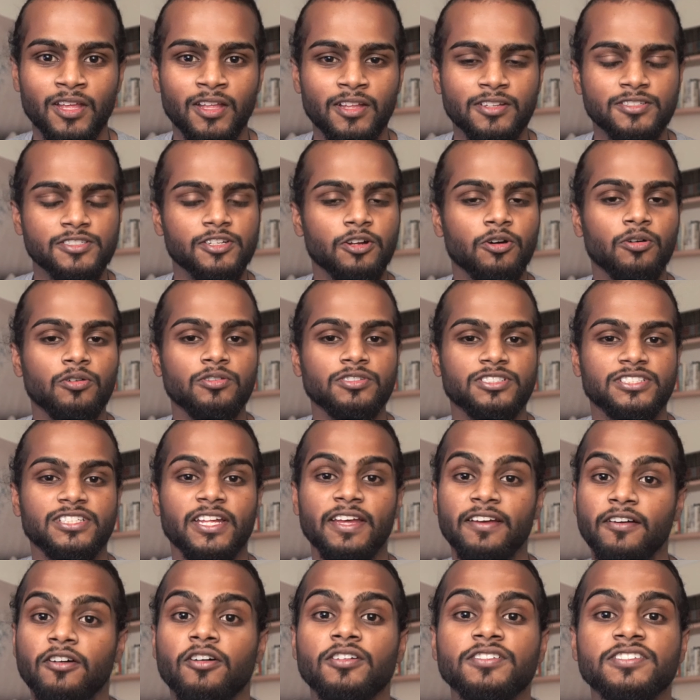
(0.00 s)
So
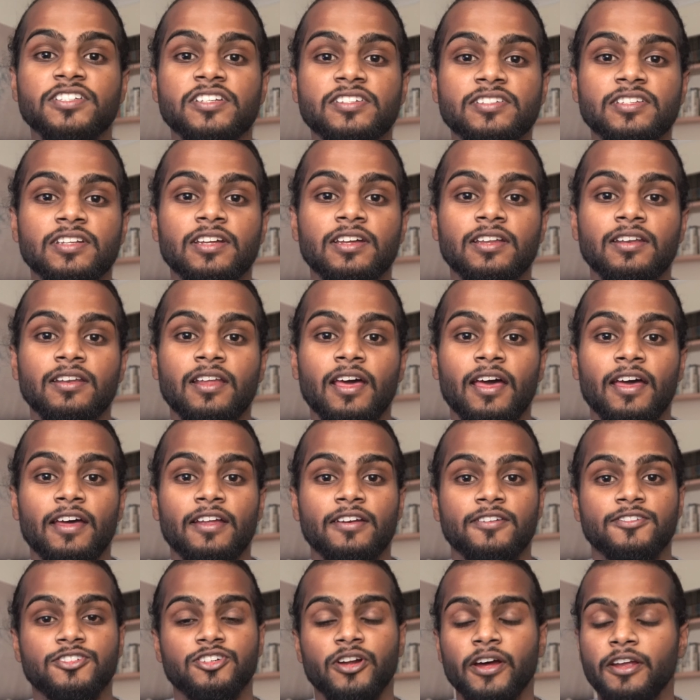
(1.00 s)
stay consistent
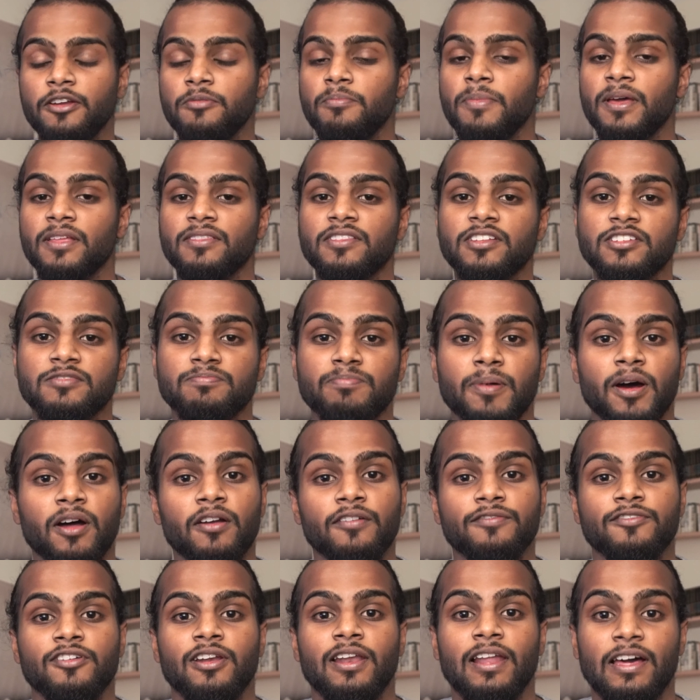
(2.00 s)
and try to make this part
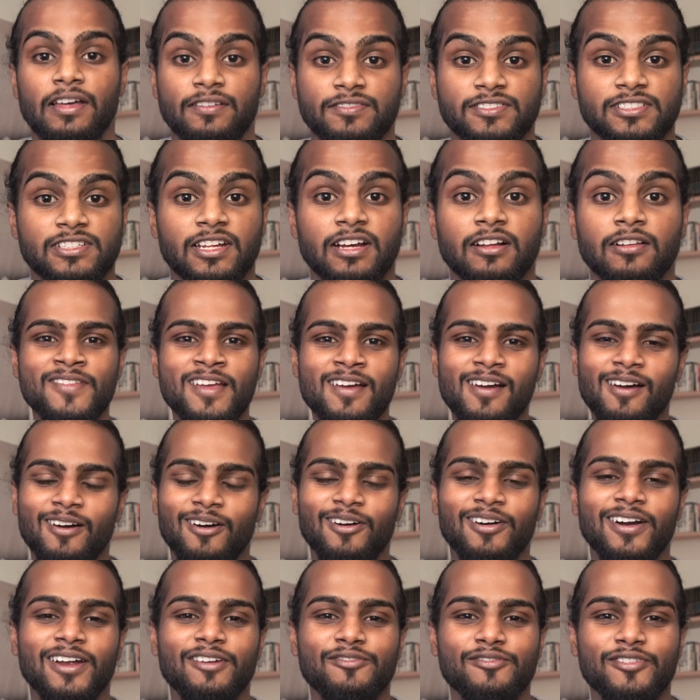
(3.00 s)
of your lifestyle.
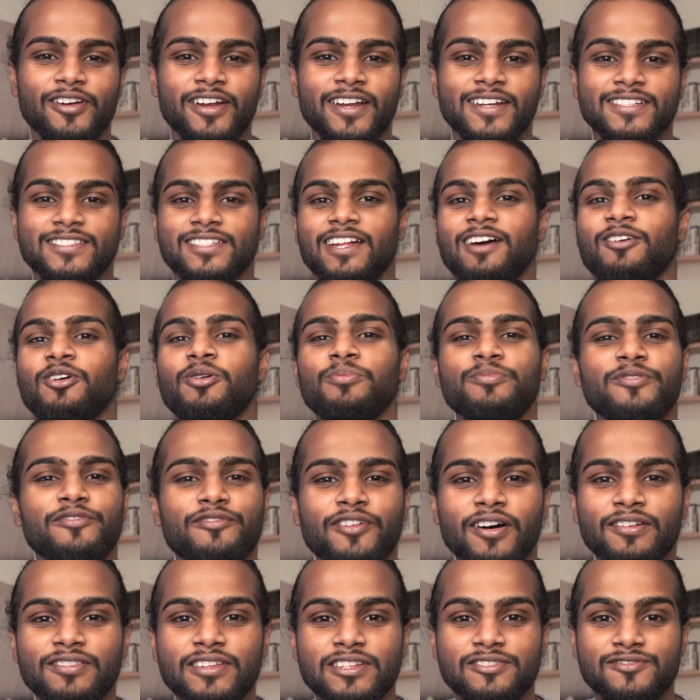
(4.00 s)
Alright friends, I hope you
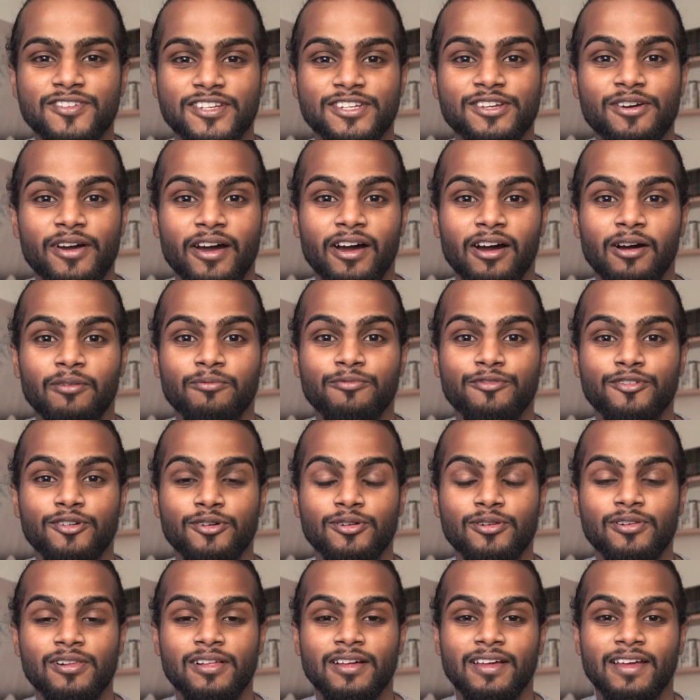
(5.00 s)
found this video
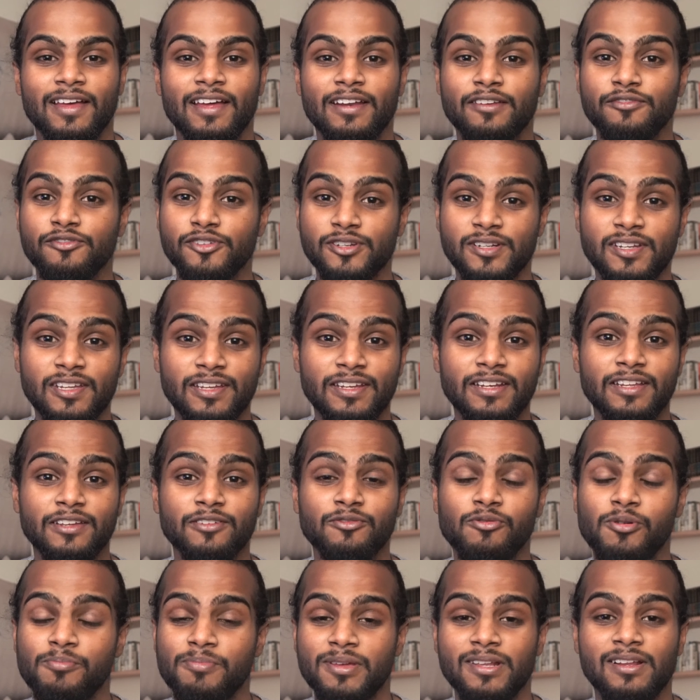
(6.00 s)
helpful, and if you did, it
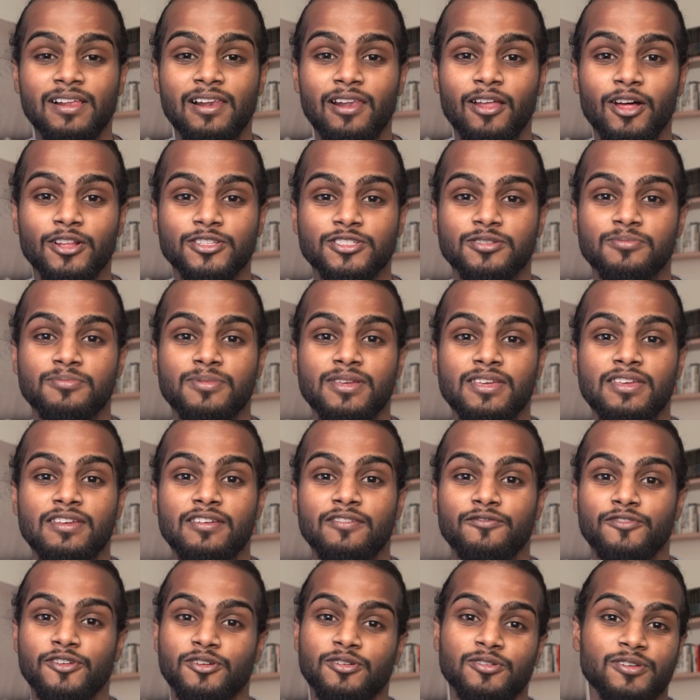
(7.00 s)
would mean a lot to me
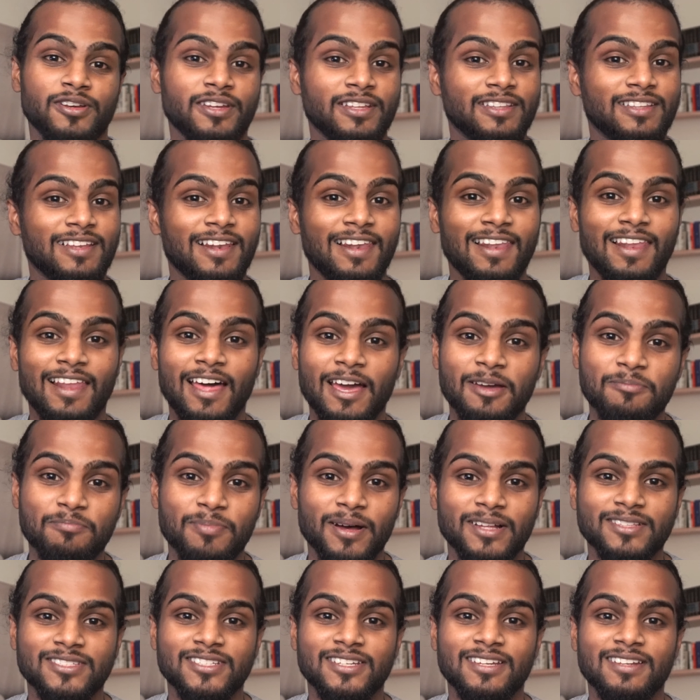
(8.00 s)
if you could hit the like
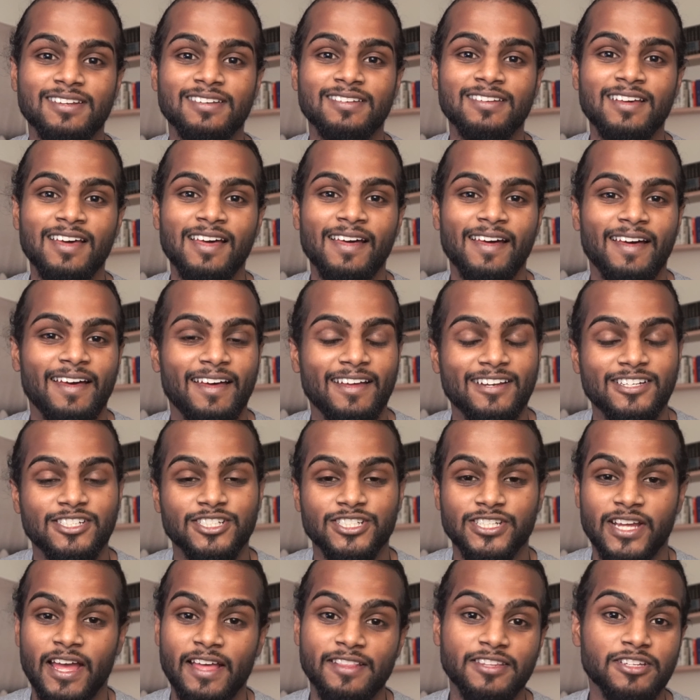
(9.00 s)
button and
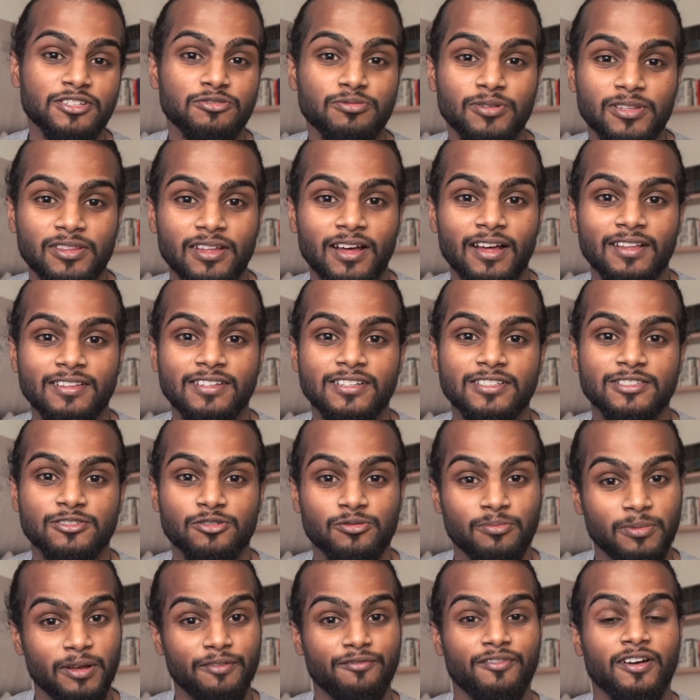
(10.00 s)
share this with others
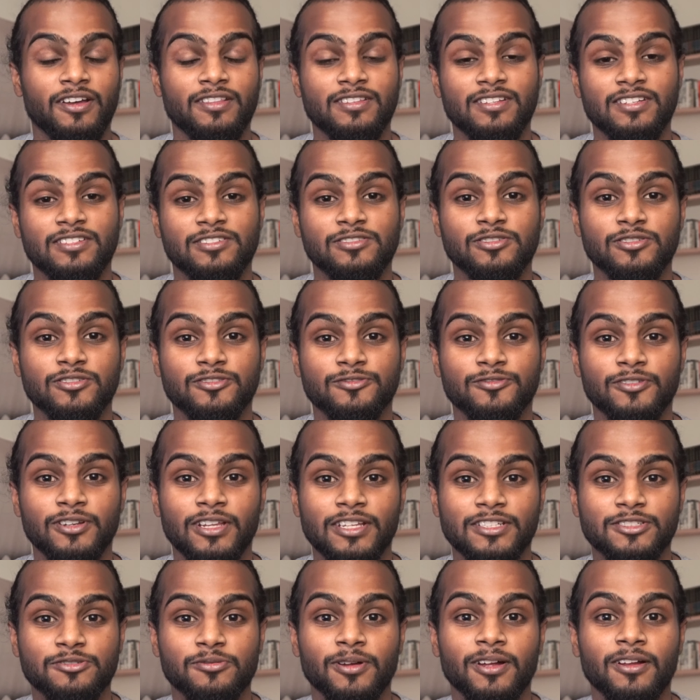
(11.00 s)
who might find this useful
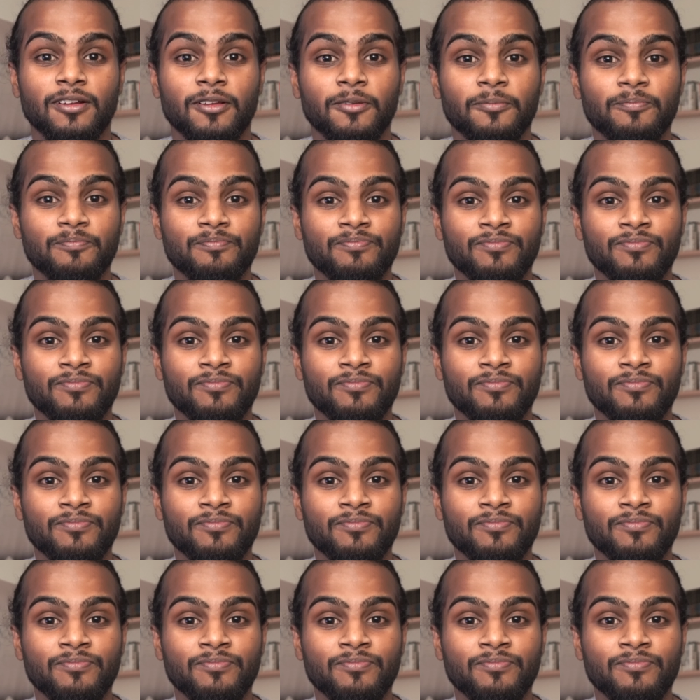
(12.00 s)
as well.